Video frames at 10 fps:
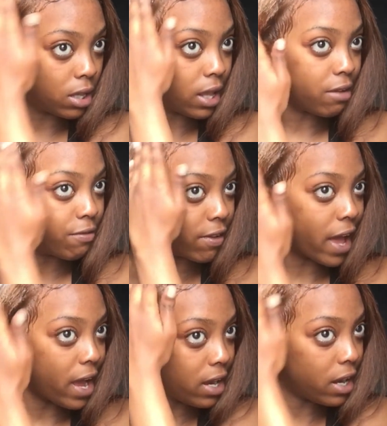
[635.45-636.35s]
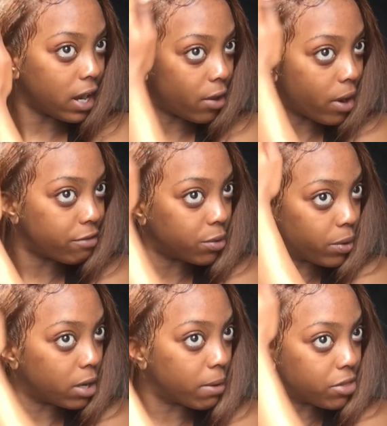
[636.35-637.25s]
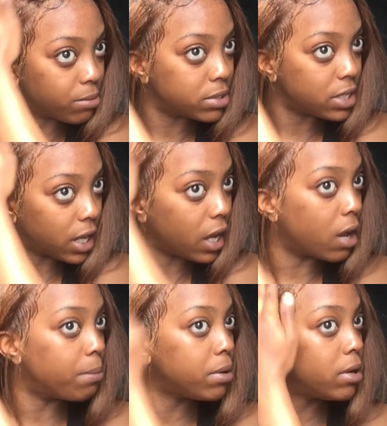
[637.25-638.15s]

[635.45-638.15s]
lay flat and I don't have to worry about them sticking up.